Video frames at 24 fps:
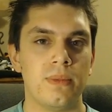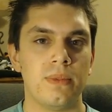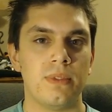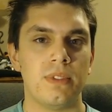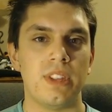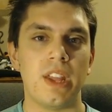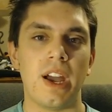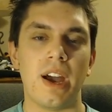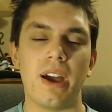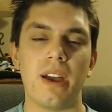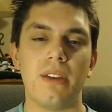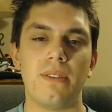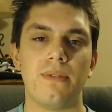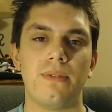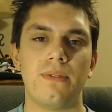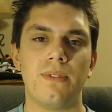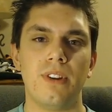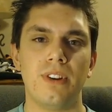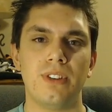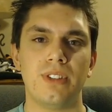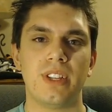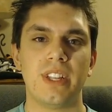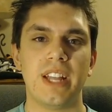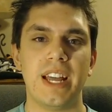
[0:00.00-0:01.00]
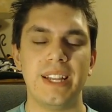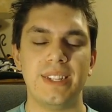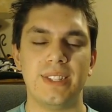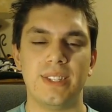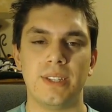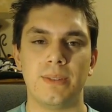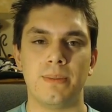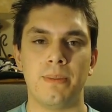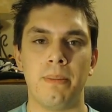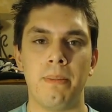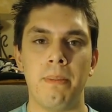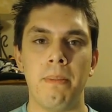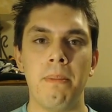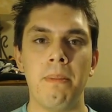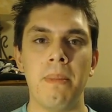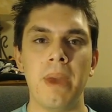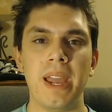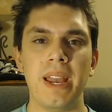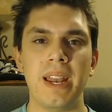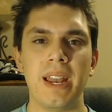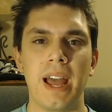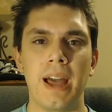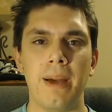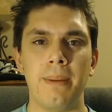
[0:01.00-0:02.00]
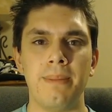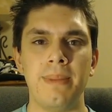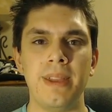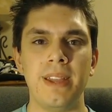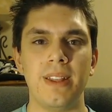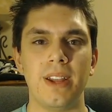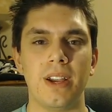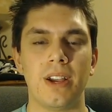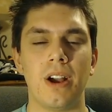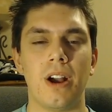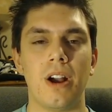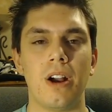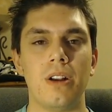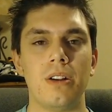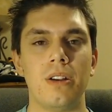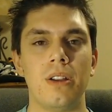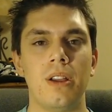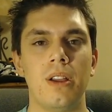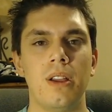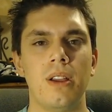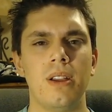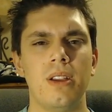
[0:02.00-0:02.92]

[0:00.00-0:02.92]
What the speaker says: Now at first glance this may not be the card